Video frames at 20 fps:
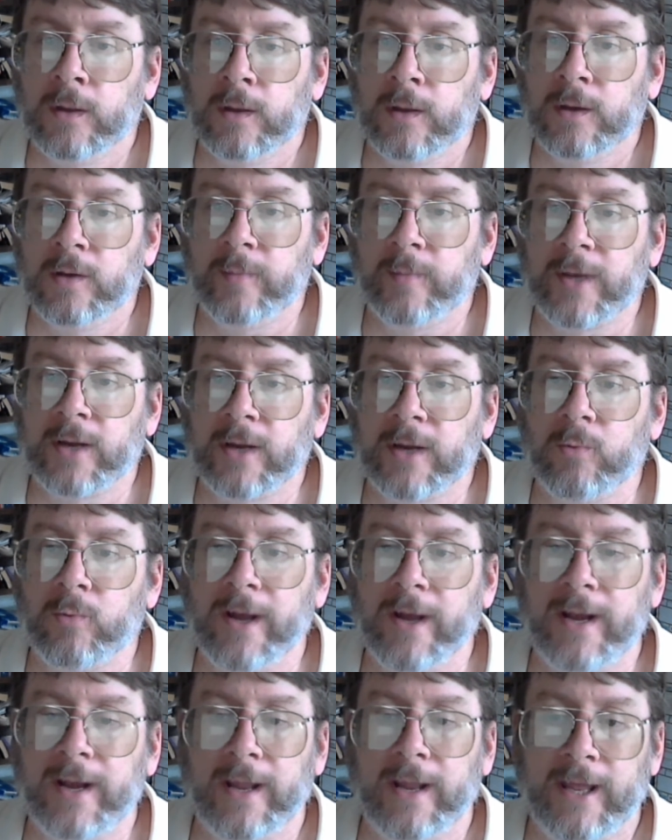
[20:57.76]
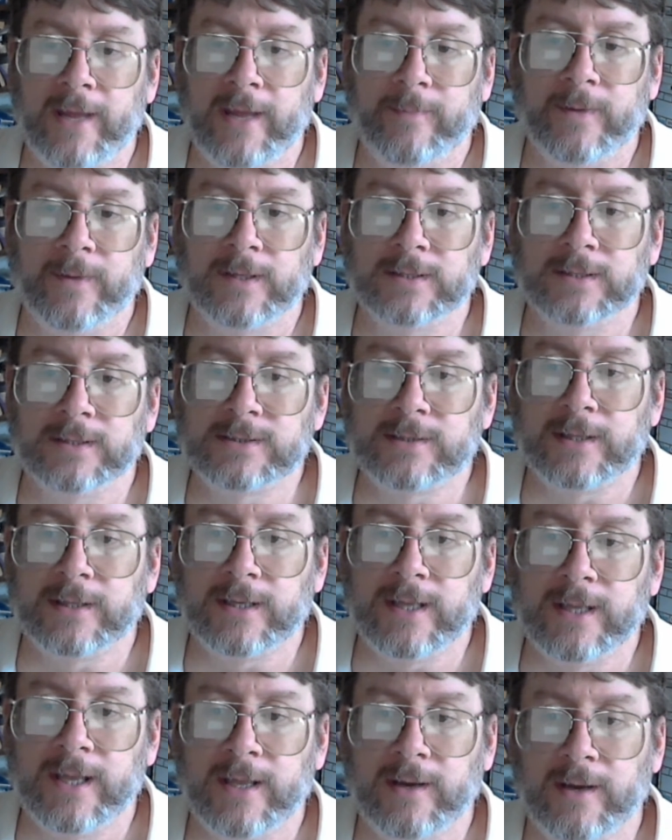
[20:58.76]
no matter what happens to the
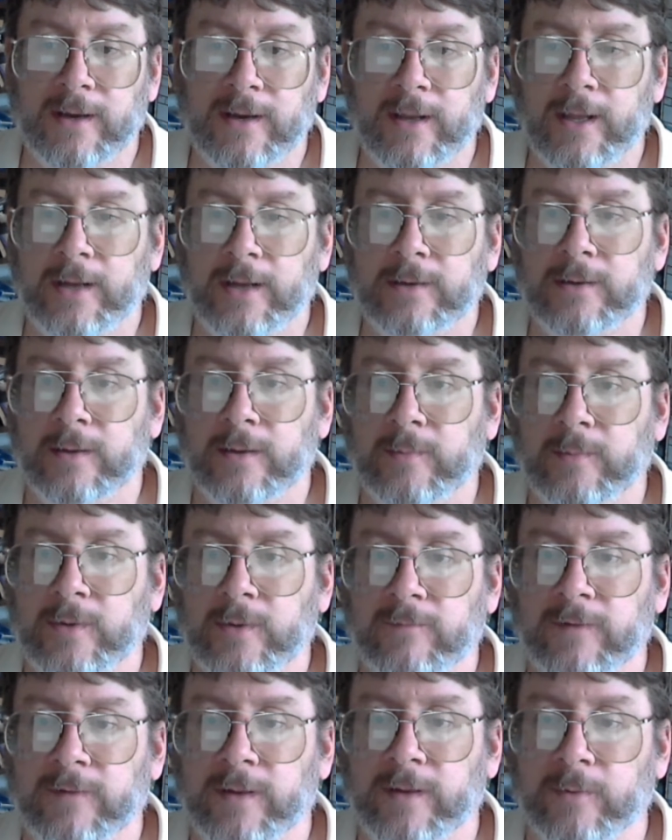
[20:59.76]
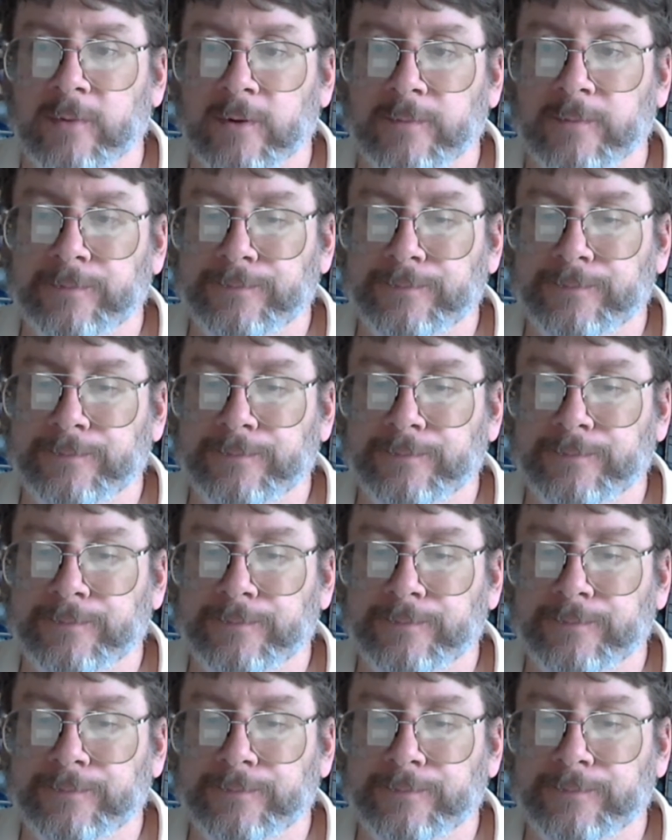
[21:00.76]
candidate come November.